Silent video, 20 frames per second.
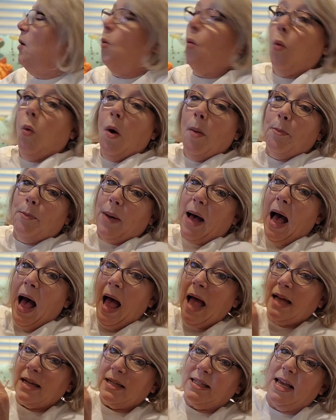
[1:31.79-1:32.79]
the
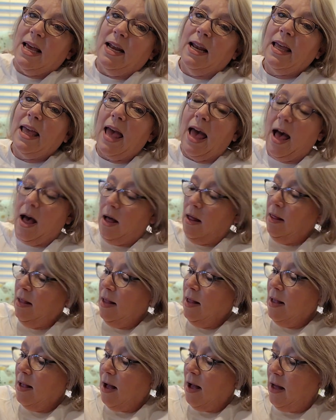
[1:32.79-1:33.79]
Whoopa Tenna Cal.
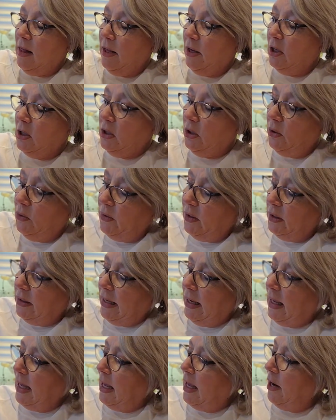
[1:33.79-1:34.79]
I'll include the
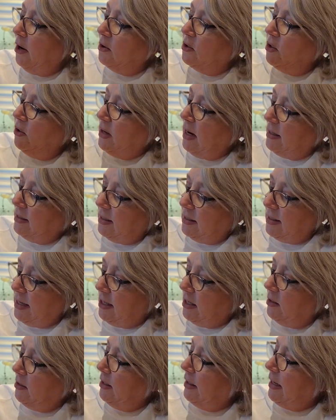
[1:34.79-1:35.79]
link here so you guys can
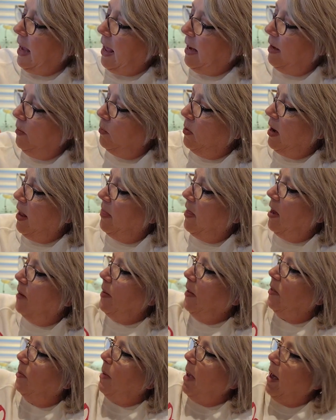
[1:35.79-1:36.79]
take a look at it, what I thought
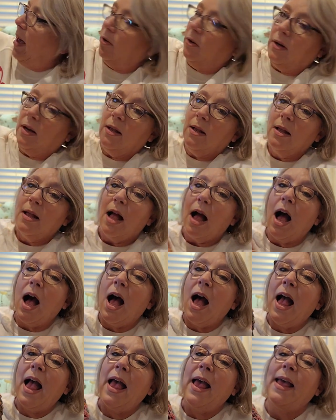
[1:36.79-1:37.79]
about the pattern.
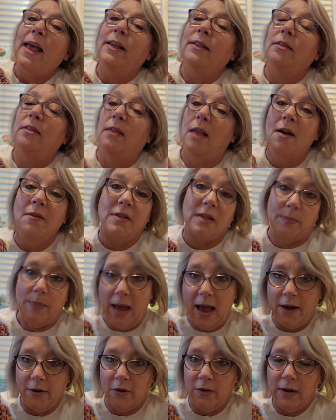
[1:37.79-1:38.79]
I loved the
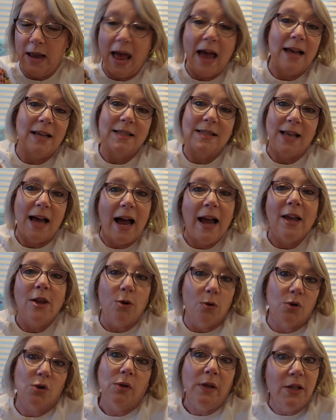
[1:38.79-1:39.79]
pattern, as I
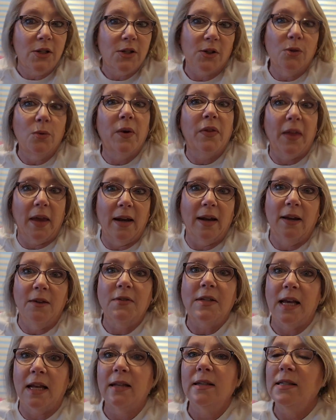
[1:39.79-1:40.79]
usually do with any
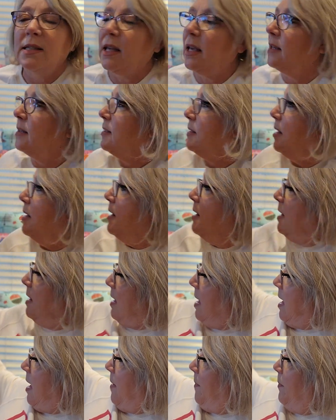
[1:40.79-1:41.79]
of Tenna's things.
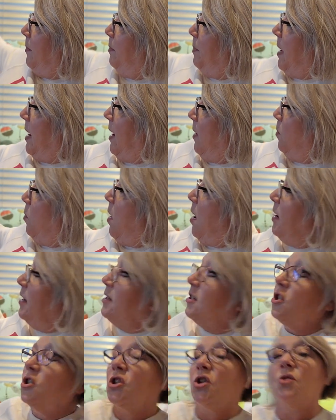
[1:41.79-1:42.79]
But I
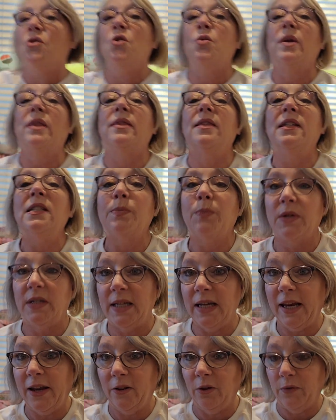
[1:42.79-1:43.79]
wanted to show you in this
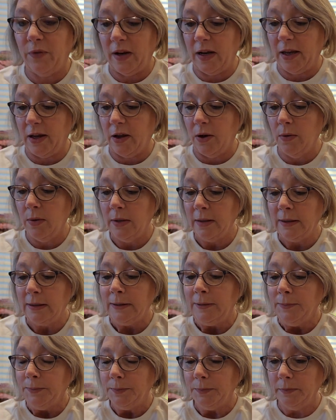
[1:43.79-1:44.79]
particular video
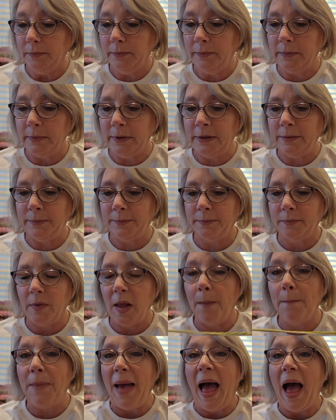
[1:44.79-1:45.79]

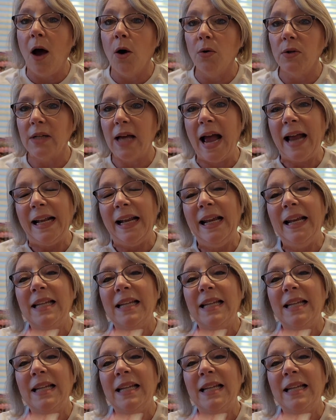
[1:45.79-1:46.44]
about, I